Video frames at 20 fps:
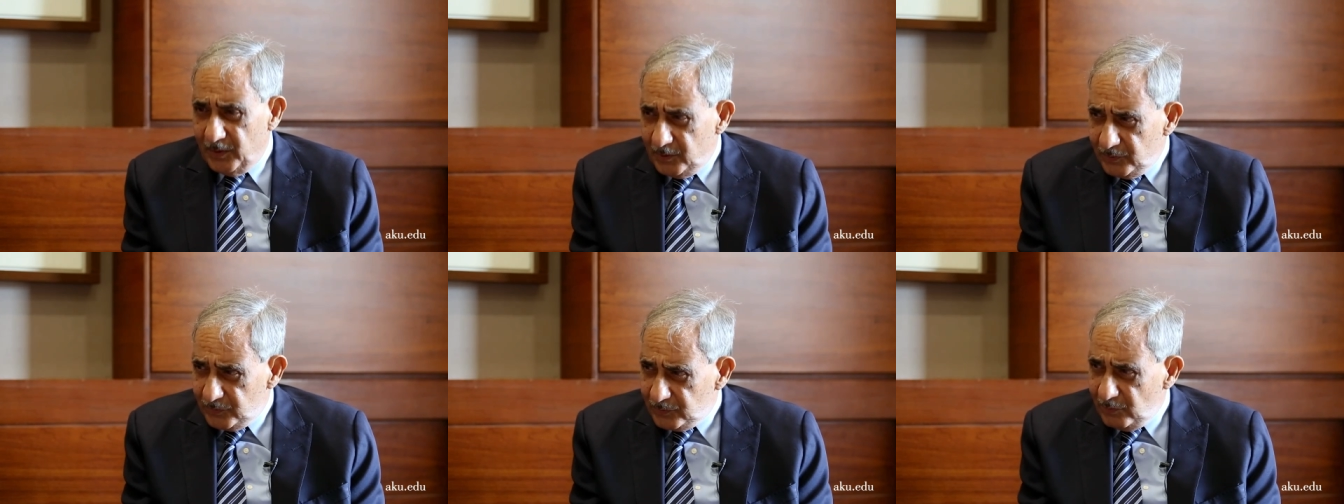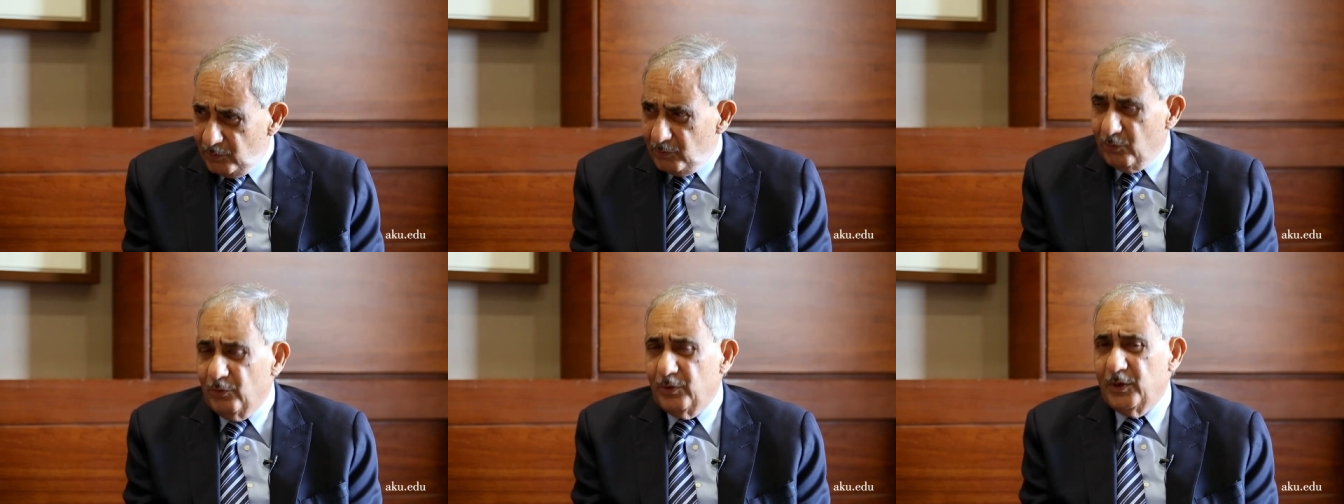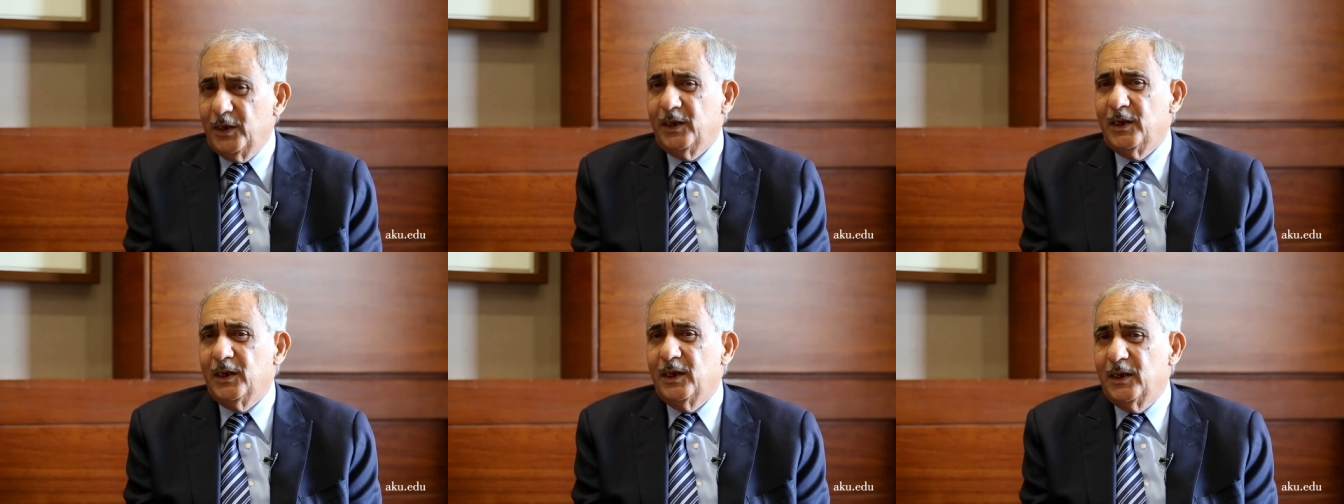
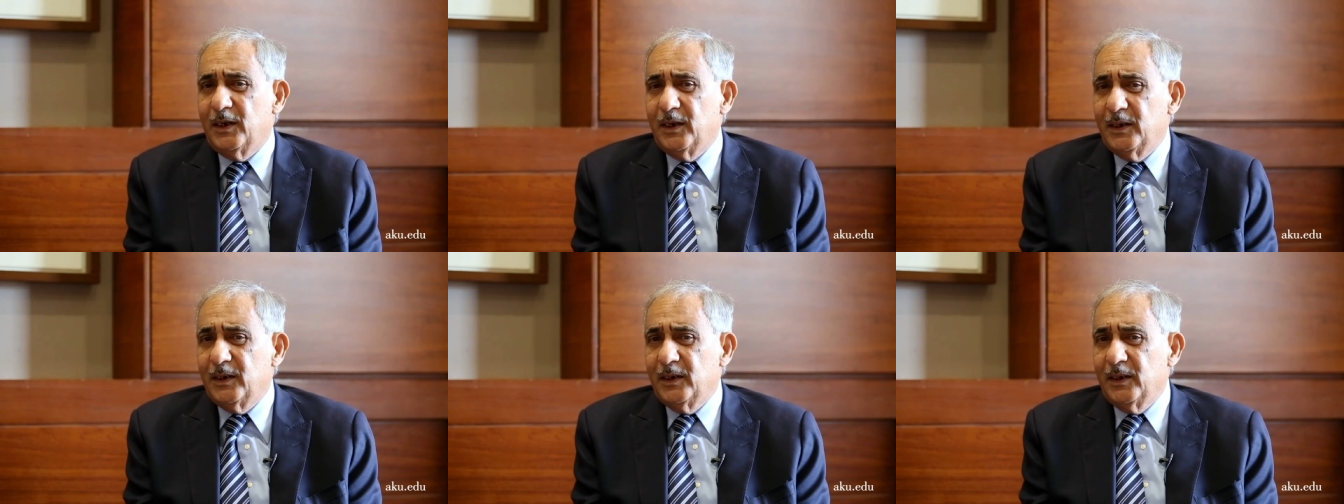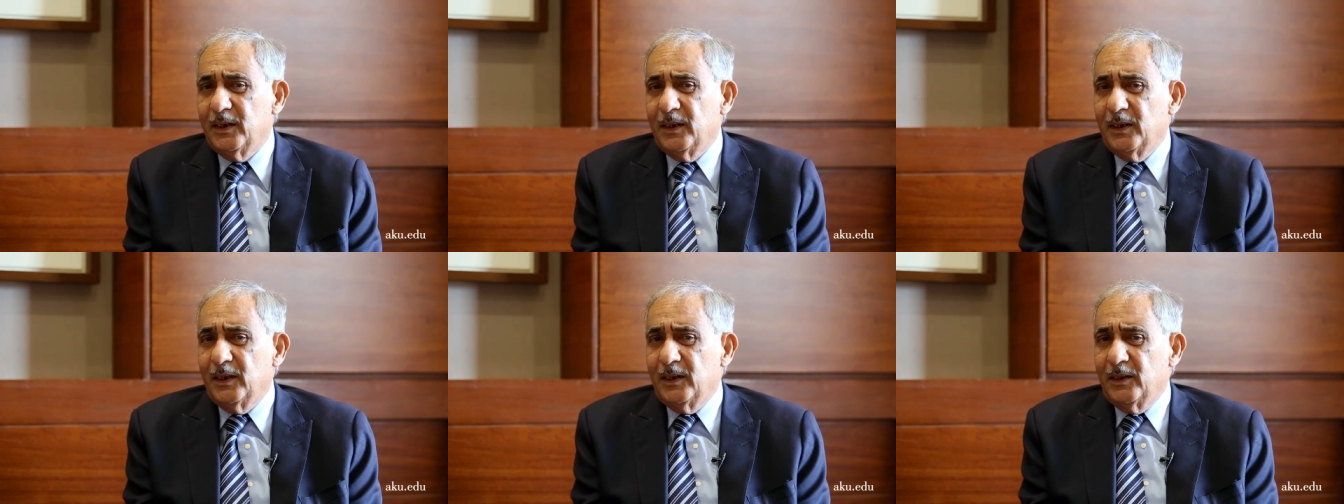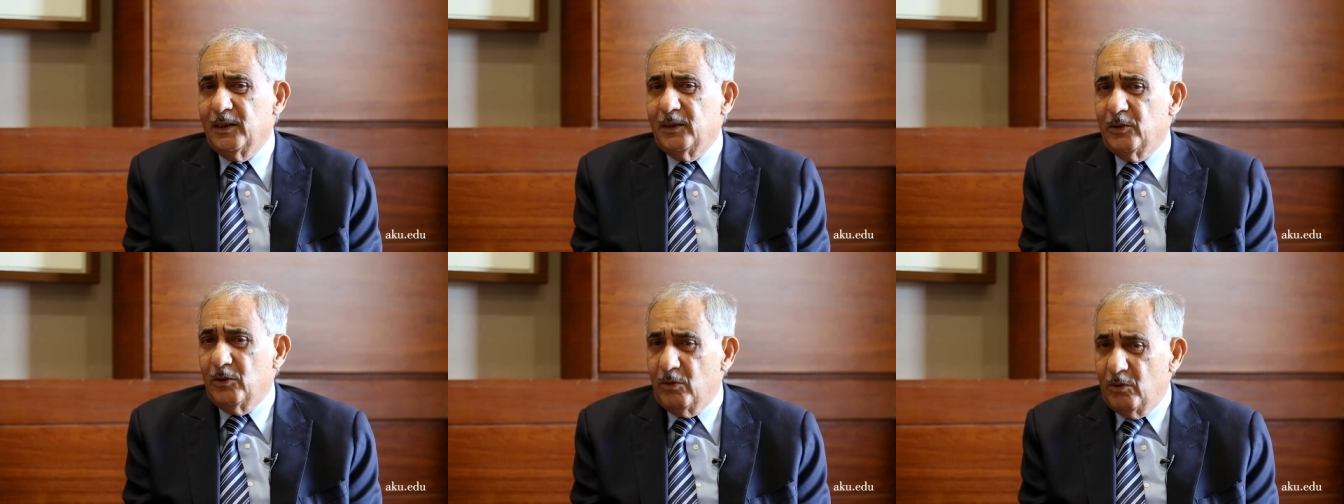slowly I
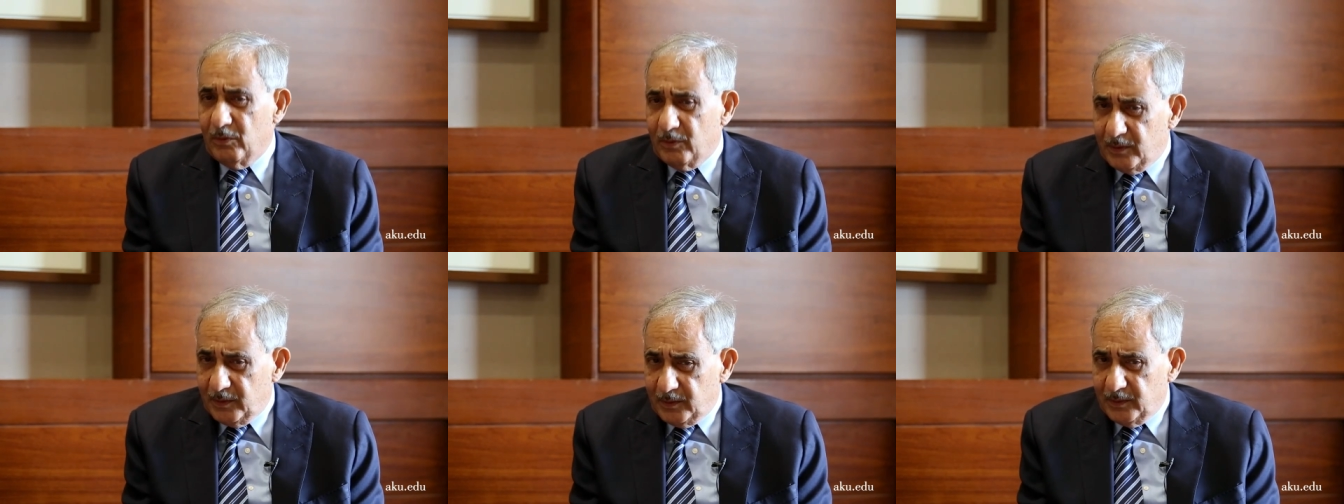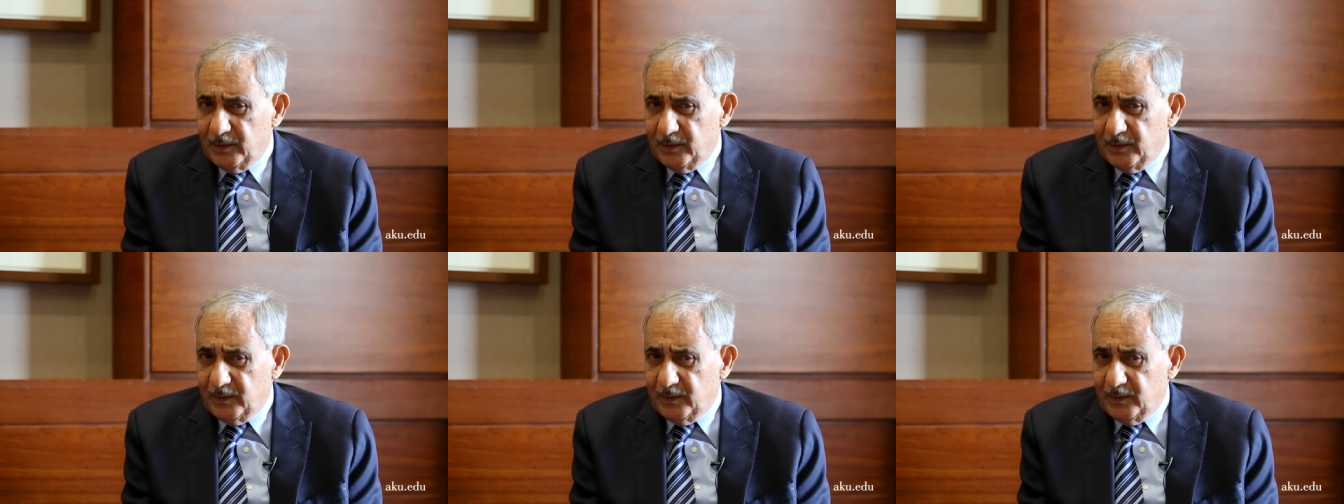got,